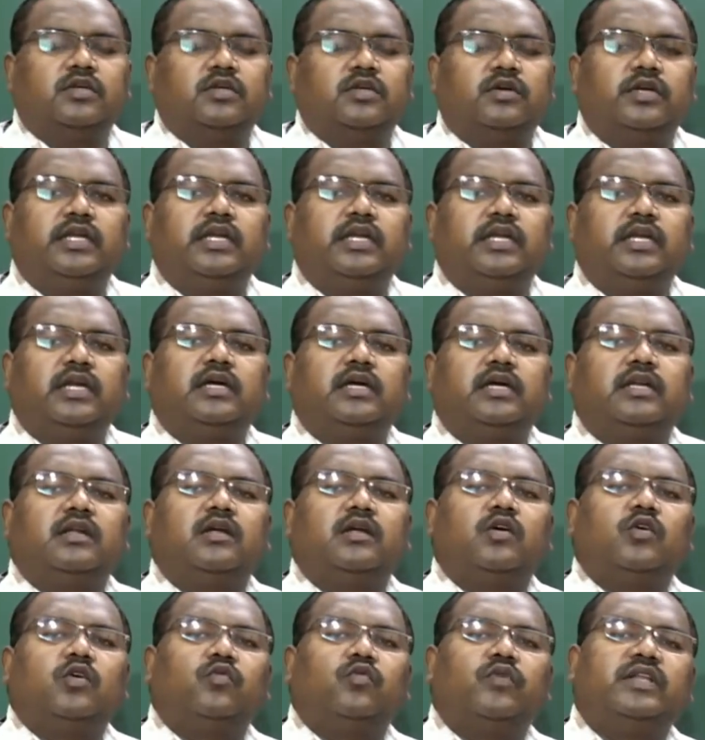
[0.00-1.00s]
So here
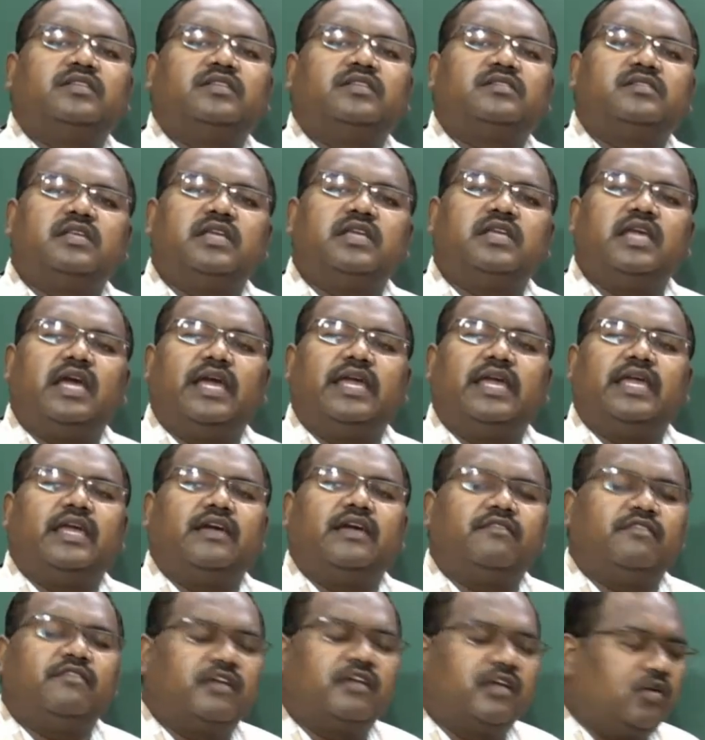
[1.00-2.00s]
when
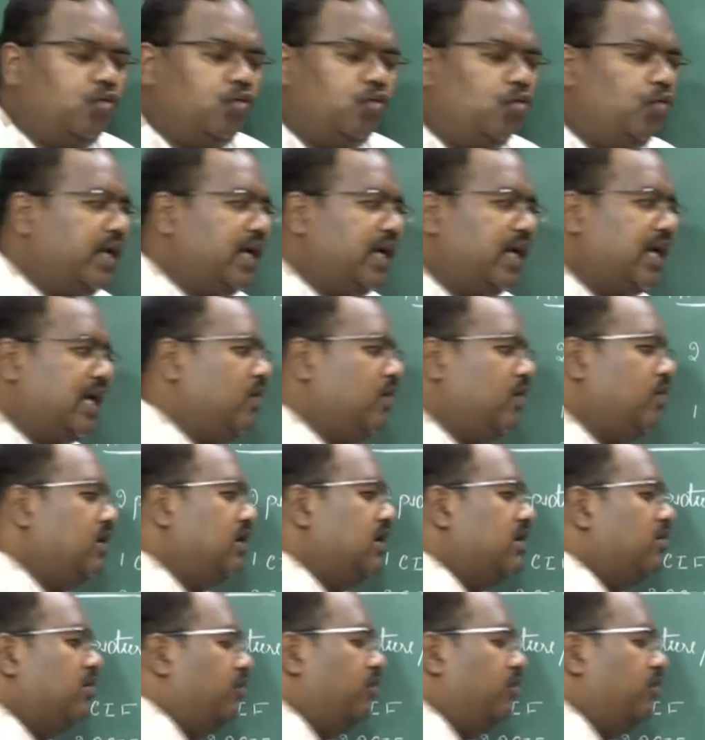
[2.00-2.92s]
CIF we have